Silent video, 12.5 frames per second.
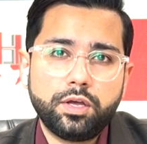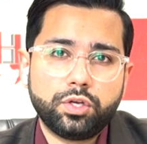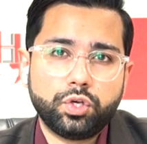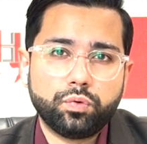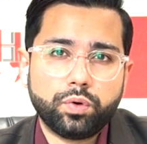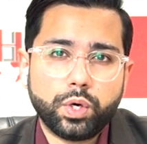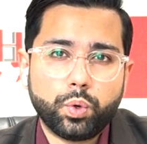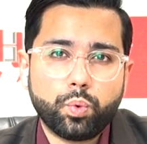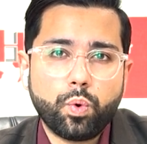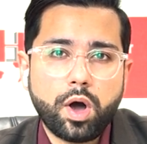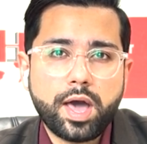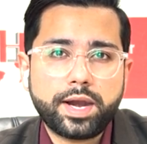you would
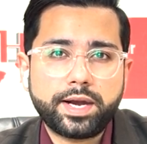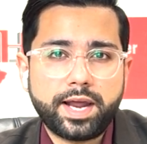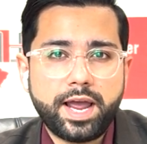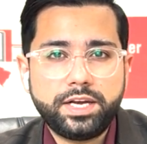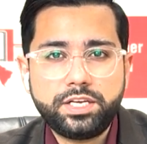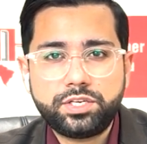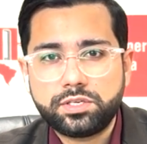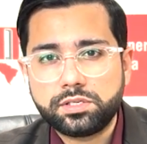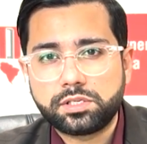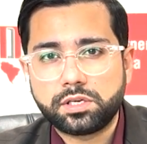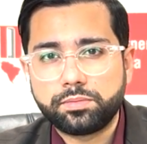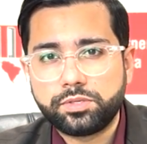require an additional
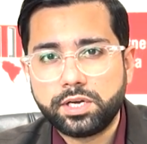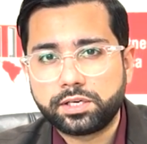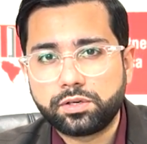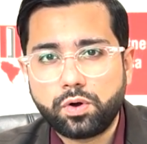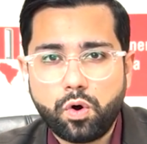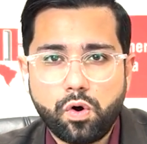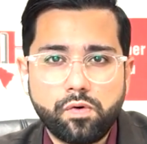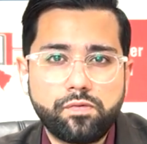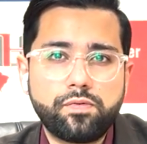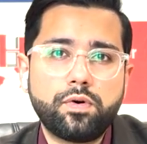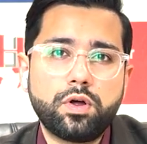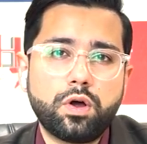subject
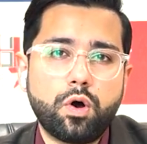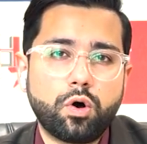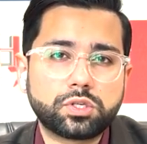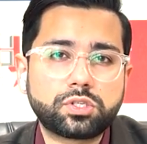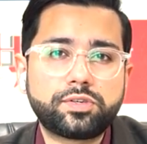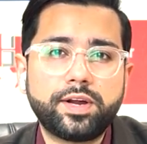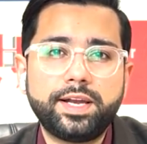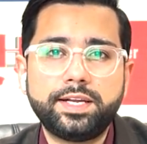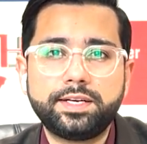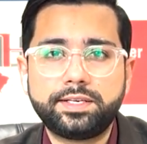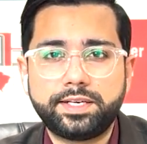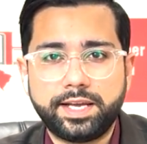of
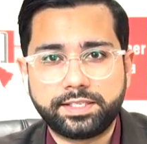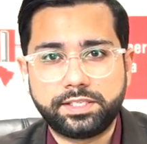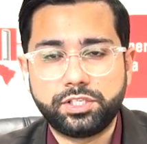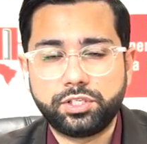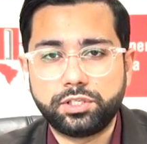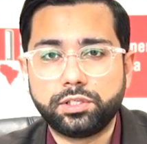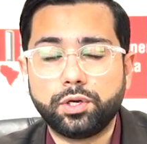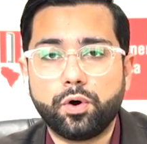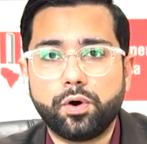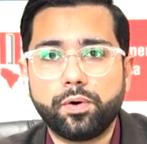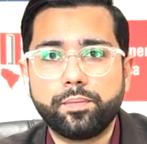Australian taxation law.